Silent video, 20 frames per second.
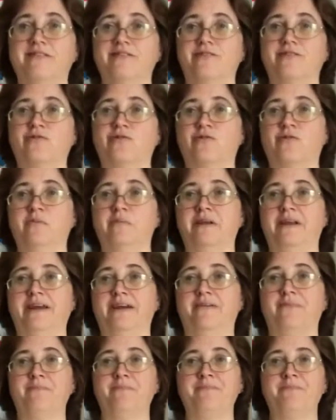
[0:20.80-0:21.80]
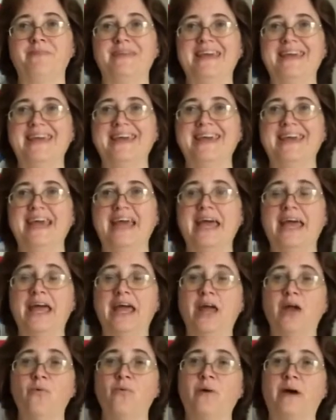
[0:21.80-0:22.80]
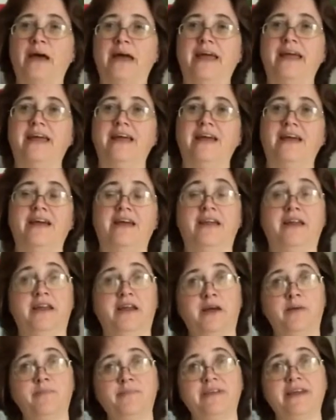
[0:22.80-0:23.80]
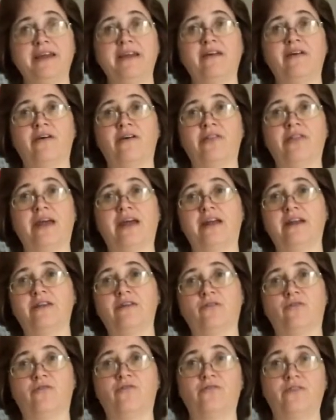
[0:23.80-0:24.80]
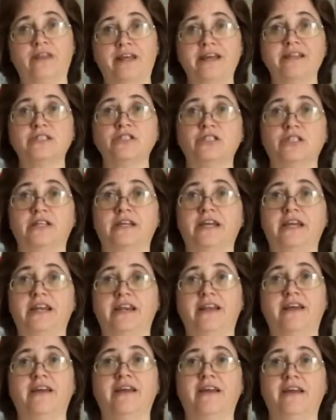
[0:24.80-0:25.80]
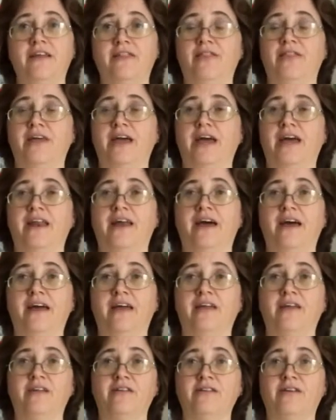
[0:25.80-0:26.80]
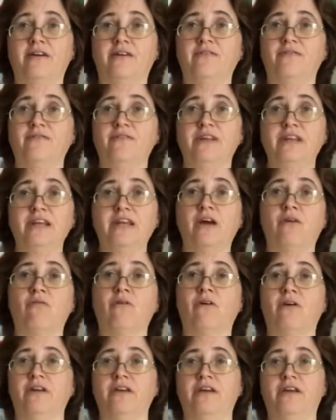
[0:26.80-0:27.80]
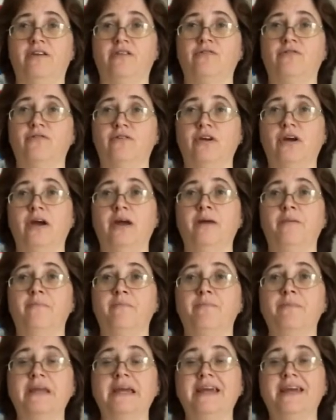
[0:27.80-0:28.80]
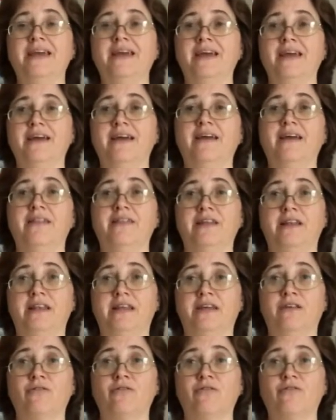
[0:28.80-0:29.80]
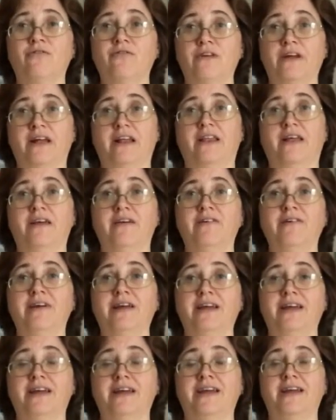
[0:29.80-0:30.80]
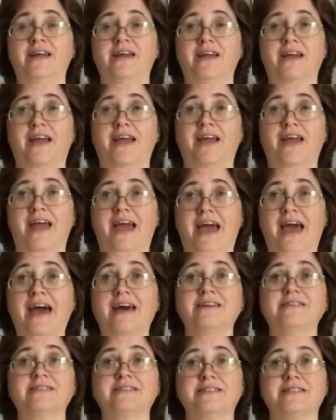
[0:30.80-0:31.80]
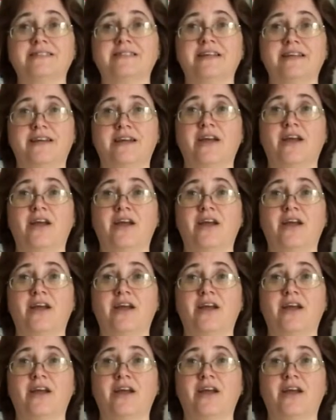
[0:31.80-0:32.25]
storming out. Anyway, an update on that little fledgling that I done a video on yesterday. The little fellow has